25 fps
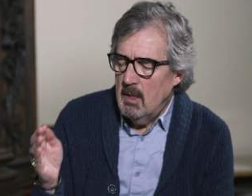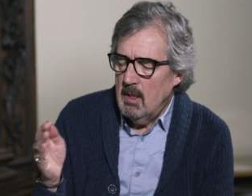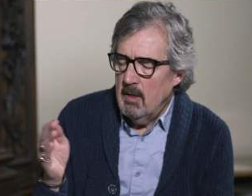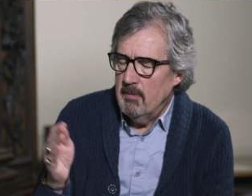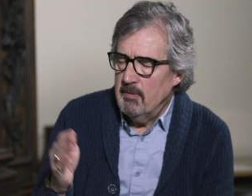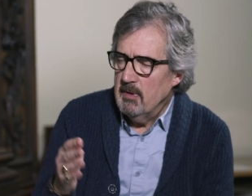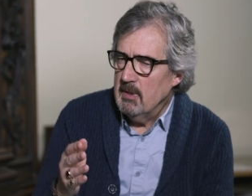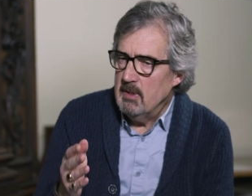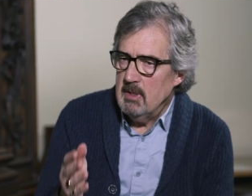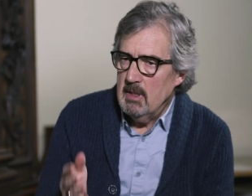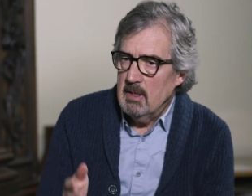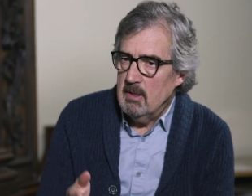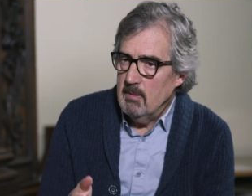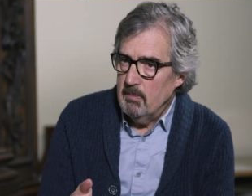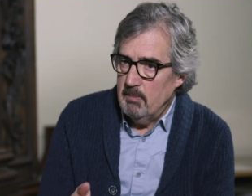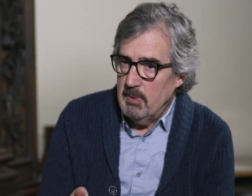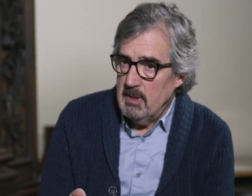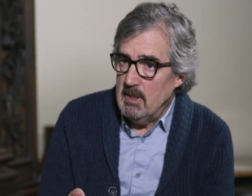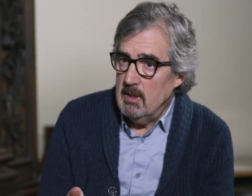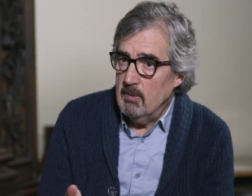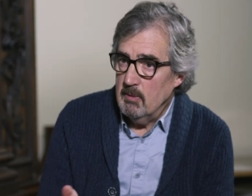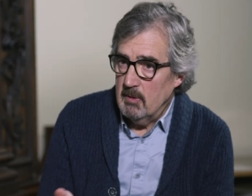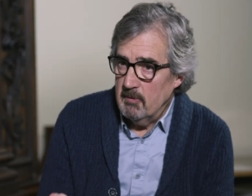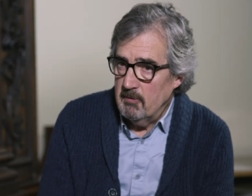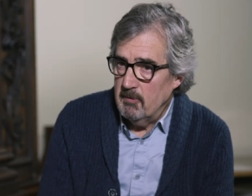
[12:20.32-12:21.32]
of the
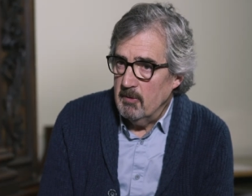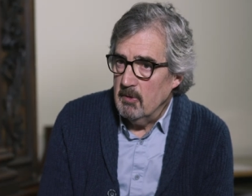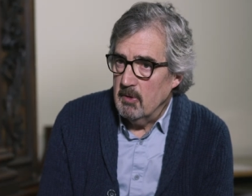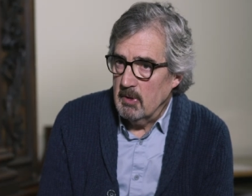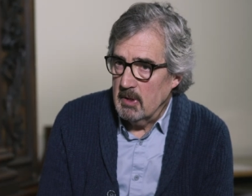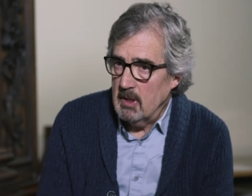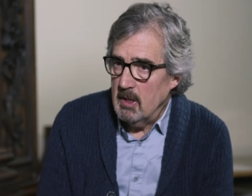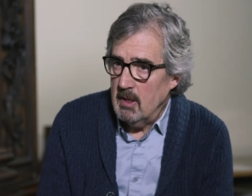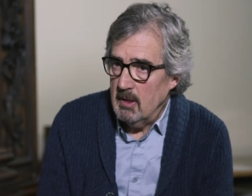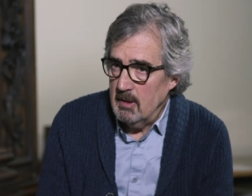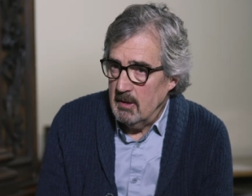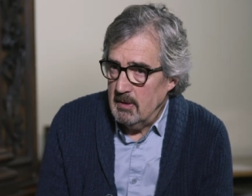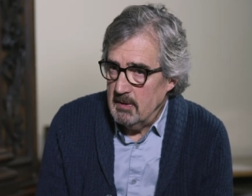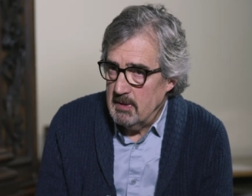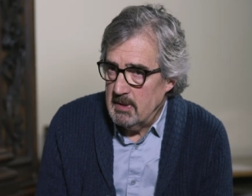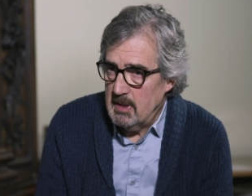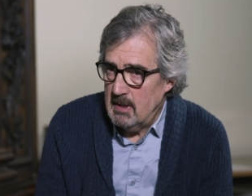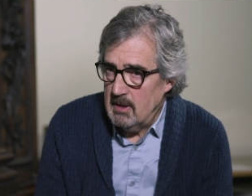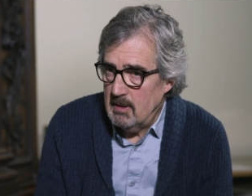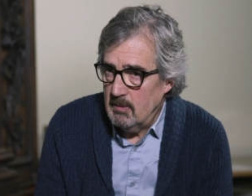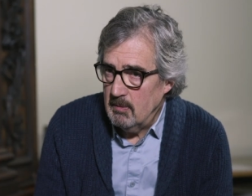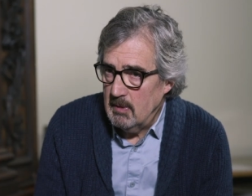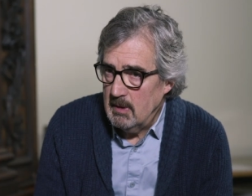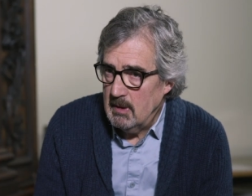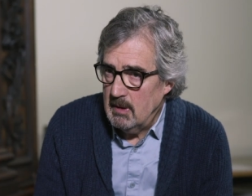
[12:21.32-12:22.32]
DMP were for Collins
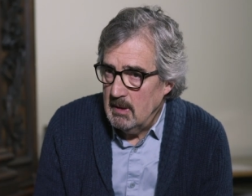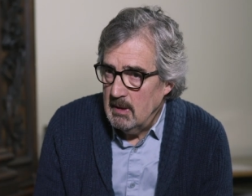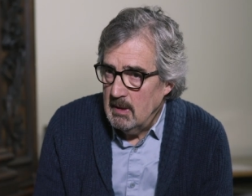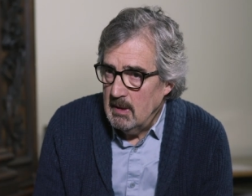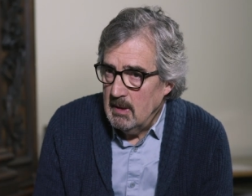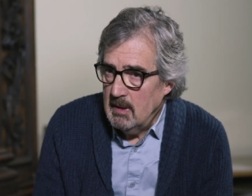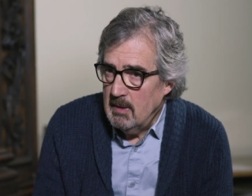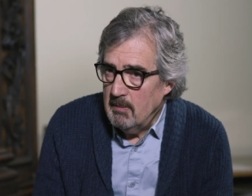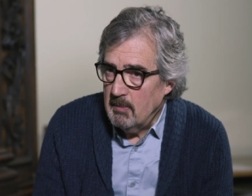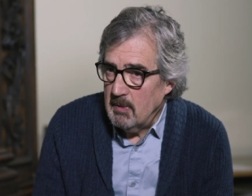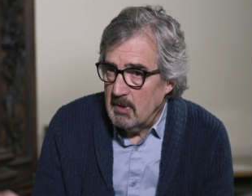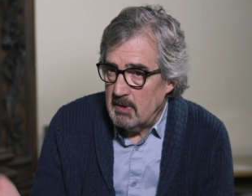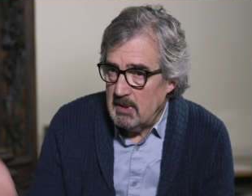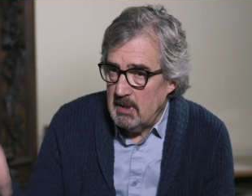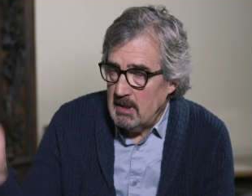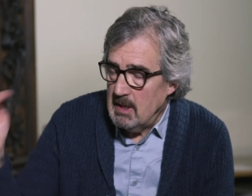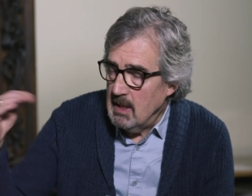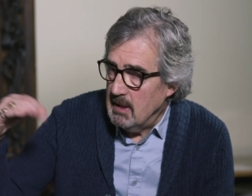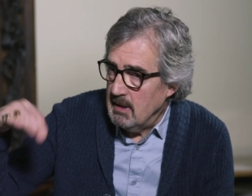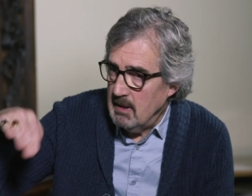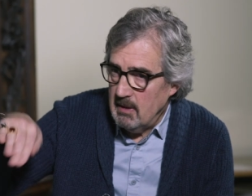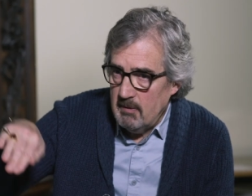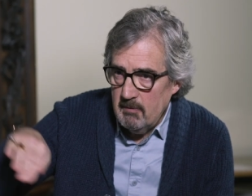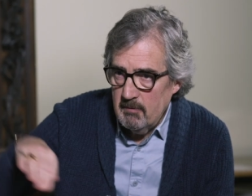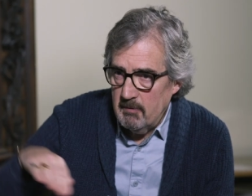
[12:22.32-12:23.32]
anyway. Yeah, because he
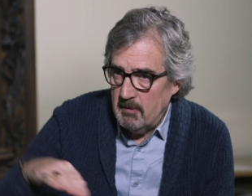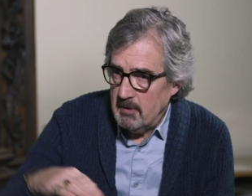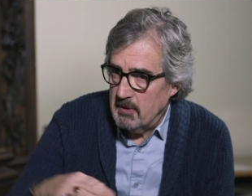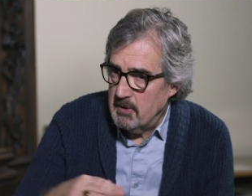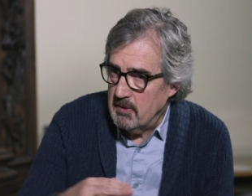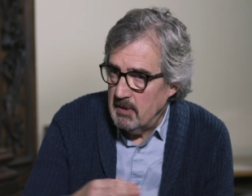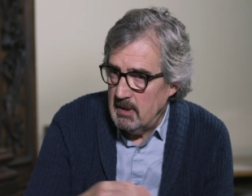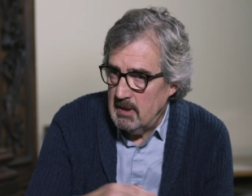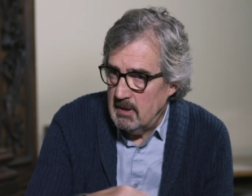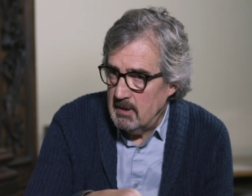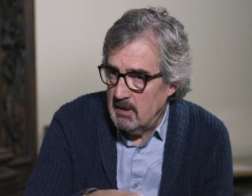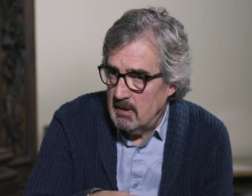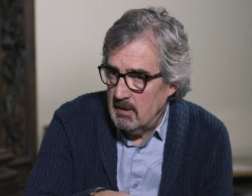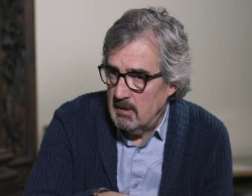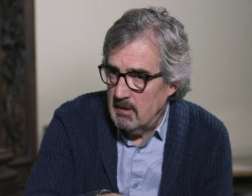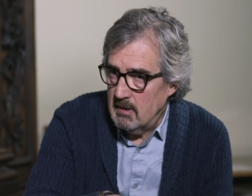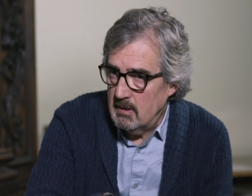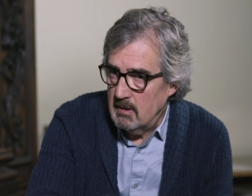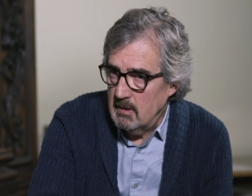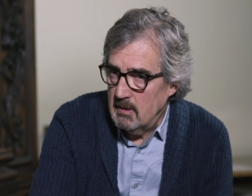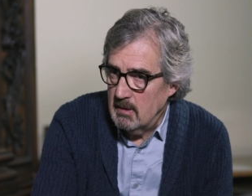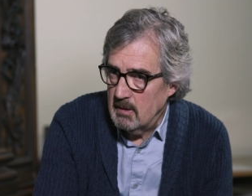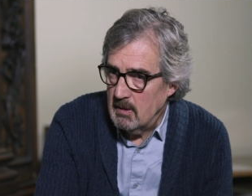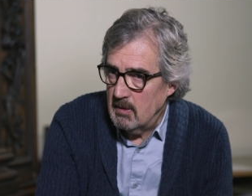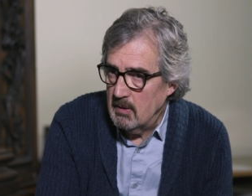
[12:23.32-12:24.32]
had infiltrated
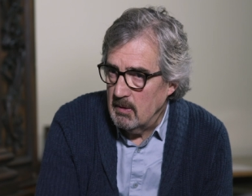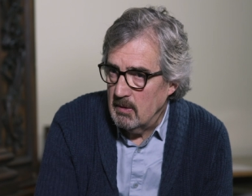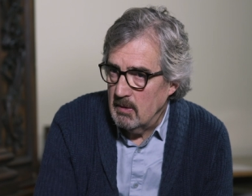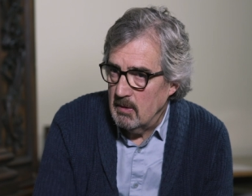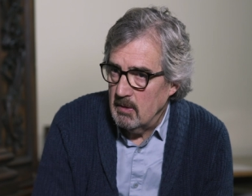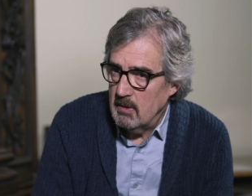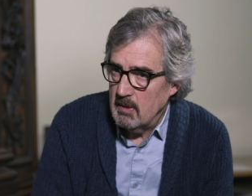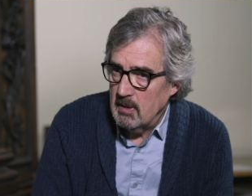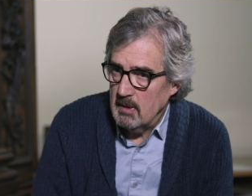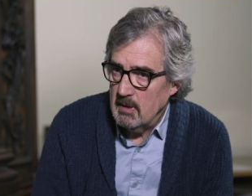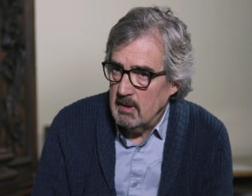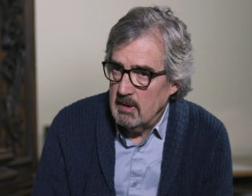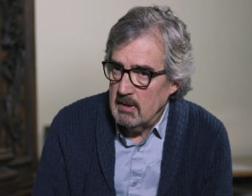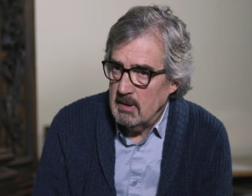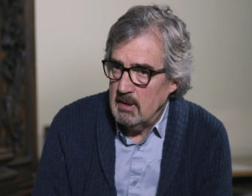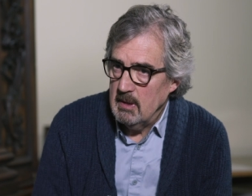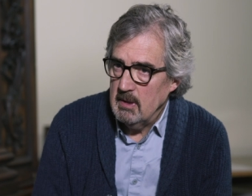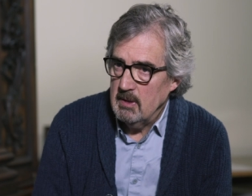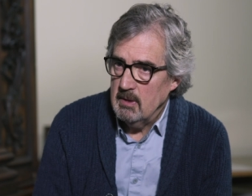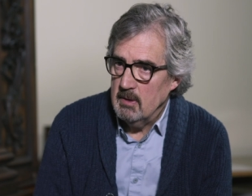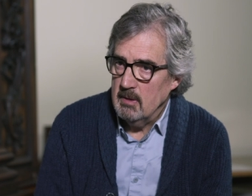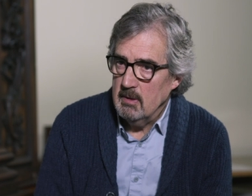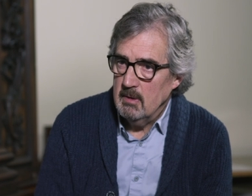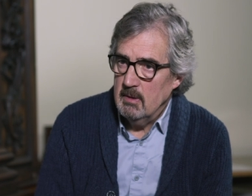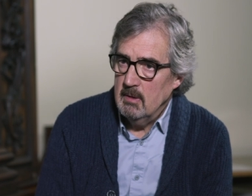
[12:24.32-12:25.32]
the yes. whole
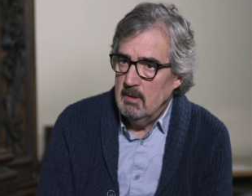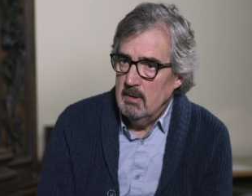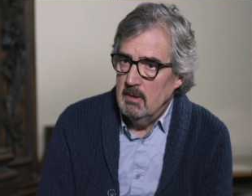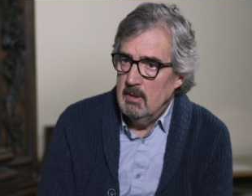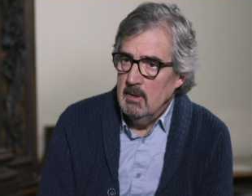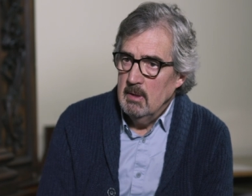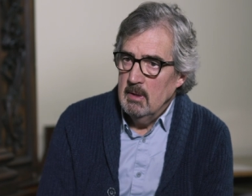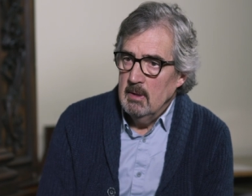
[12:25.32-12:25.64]
organisation. Yeah.